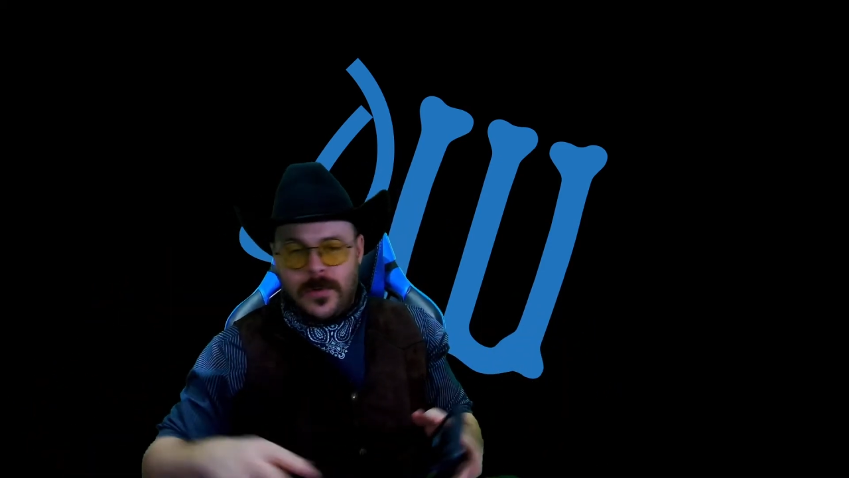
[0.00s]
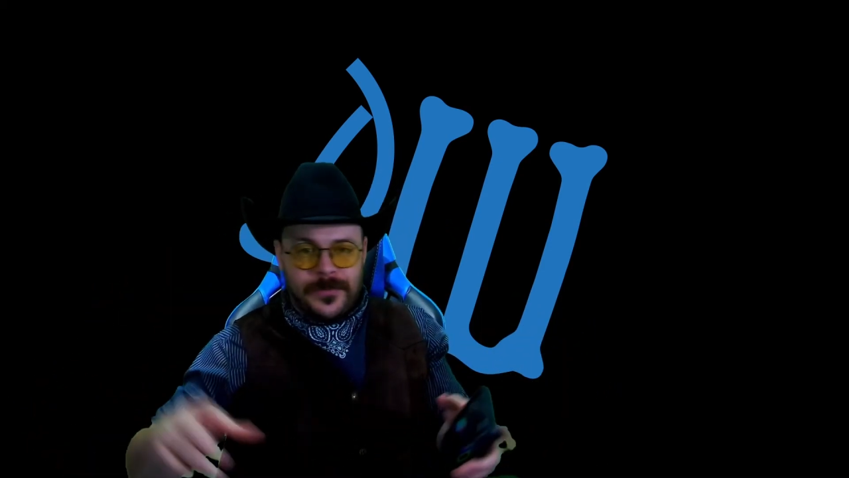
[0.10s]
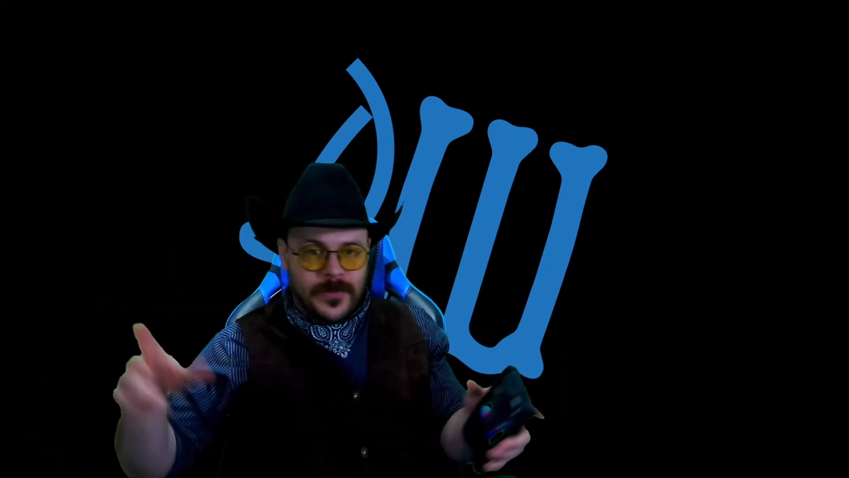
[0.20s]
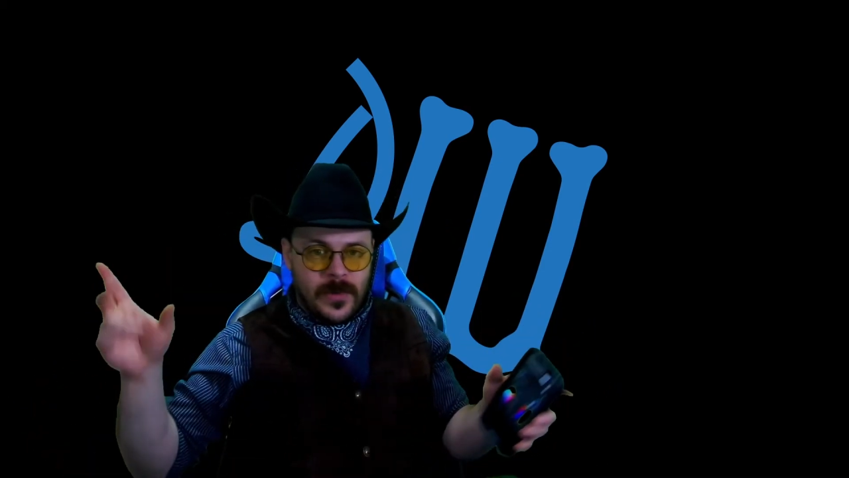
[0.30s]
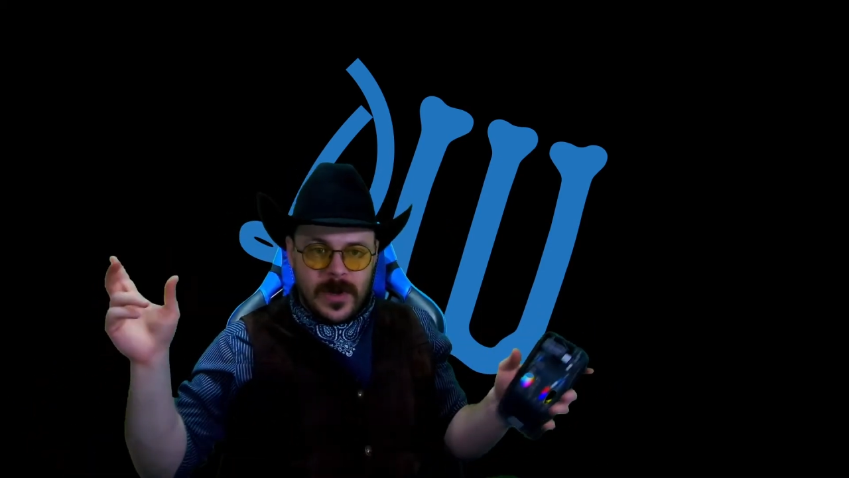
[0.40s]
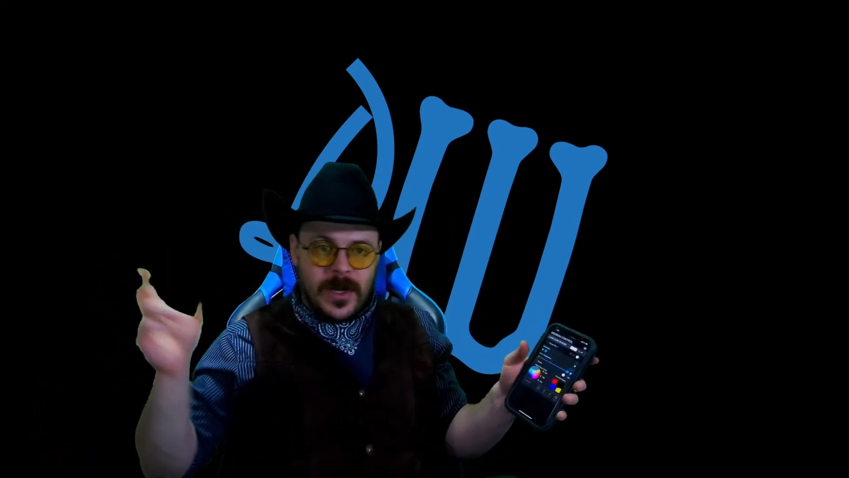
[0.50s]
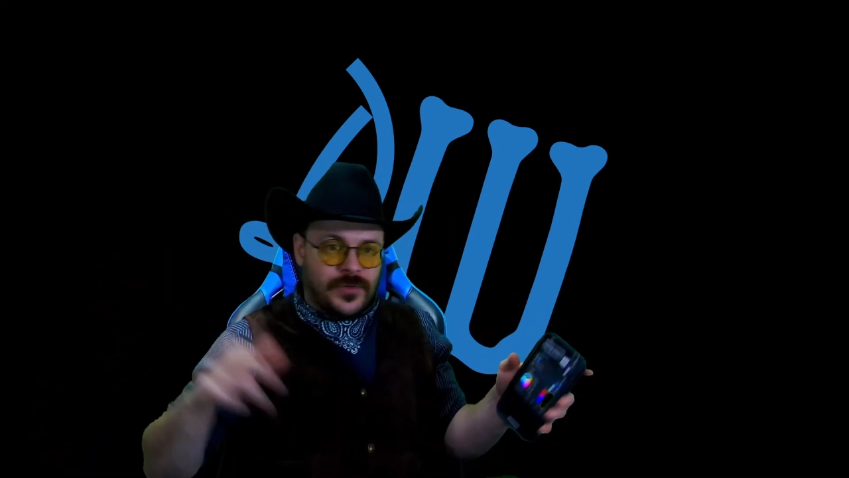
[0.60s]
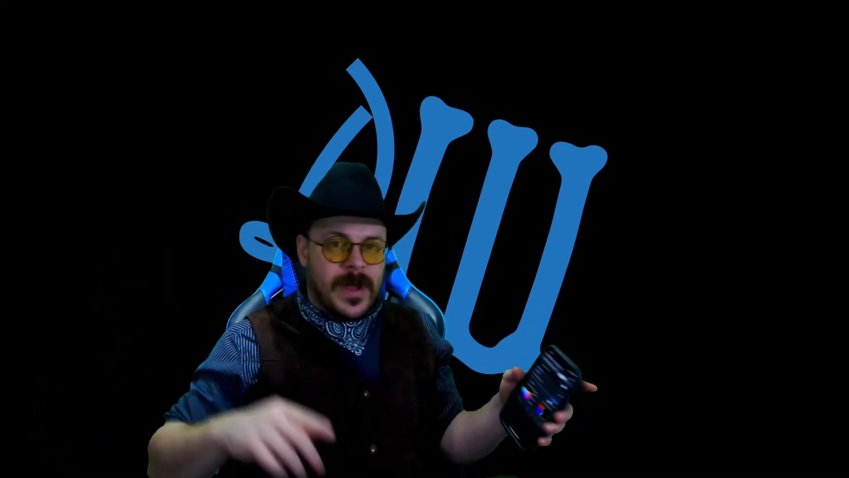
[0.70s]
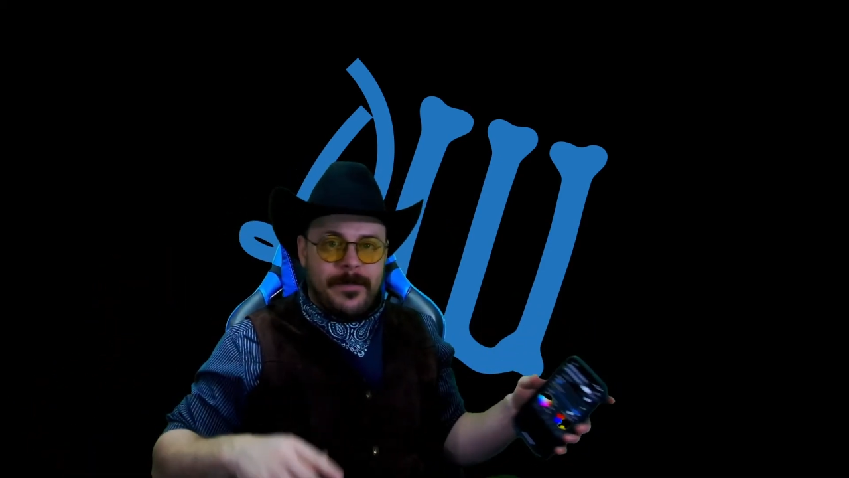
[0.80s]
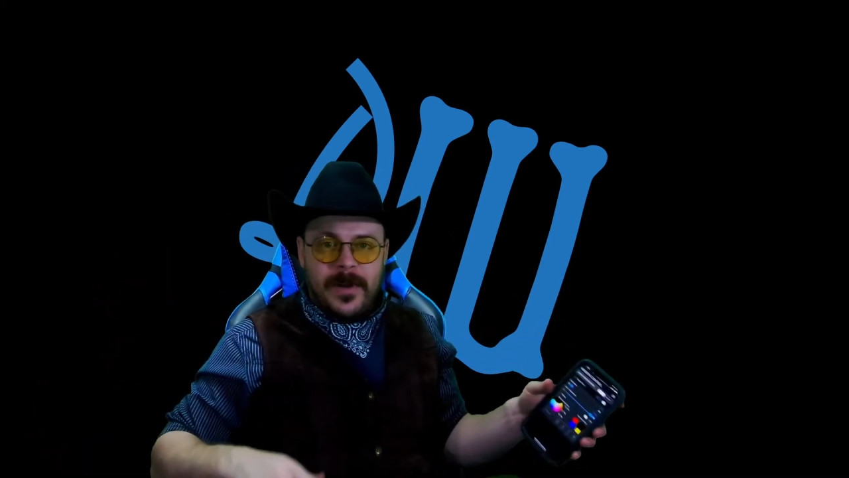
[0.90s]
throw it on a
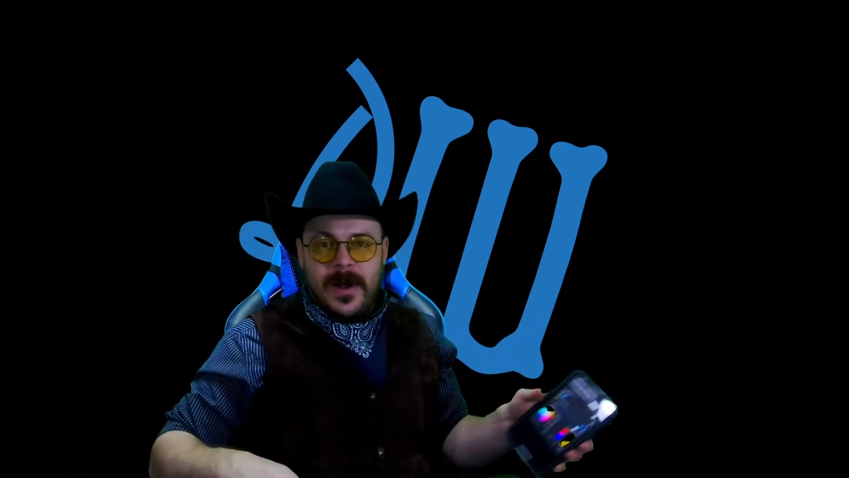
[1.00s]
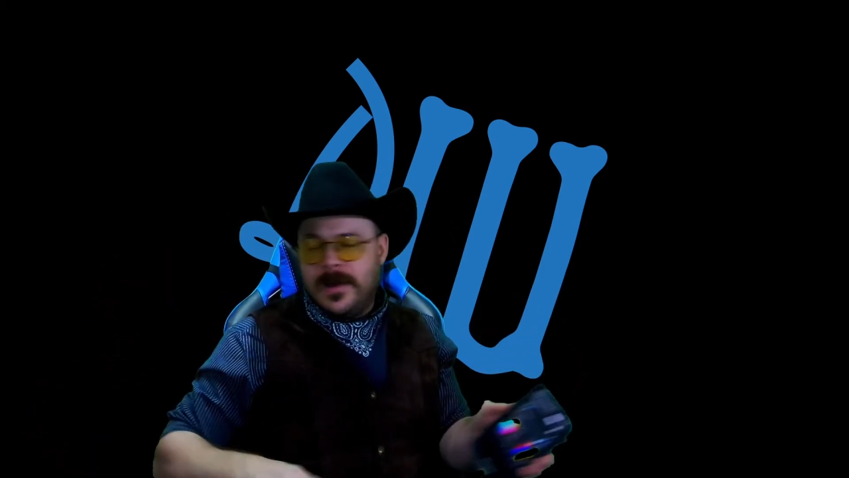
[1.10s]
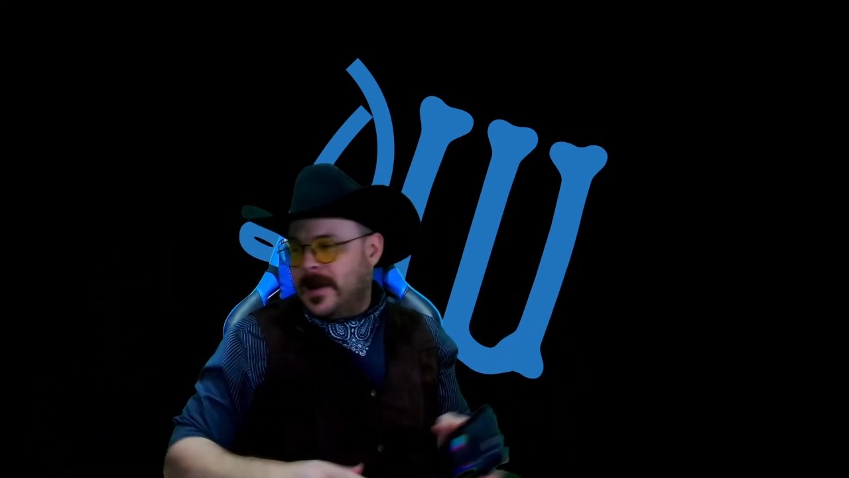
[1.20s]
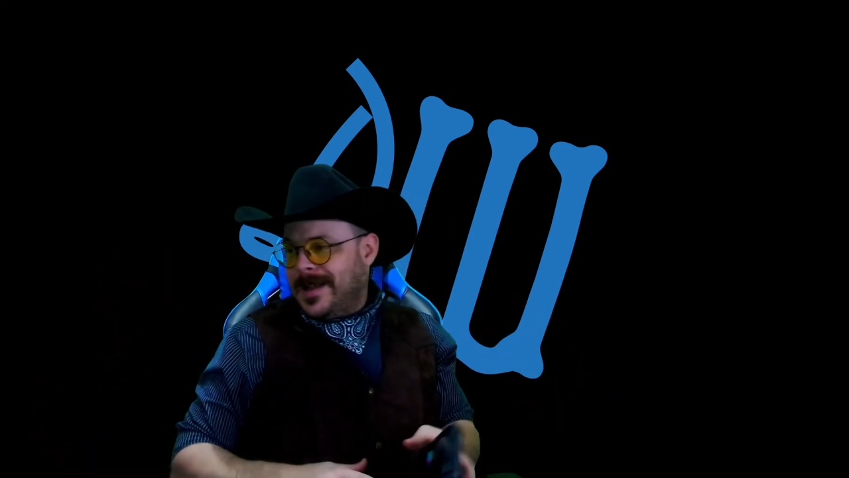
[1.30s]
tripod.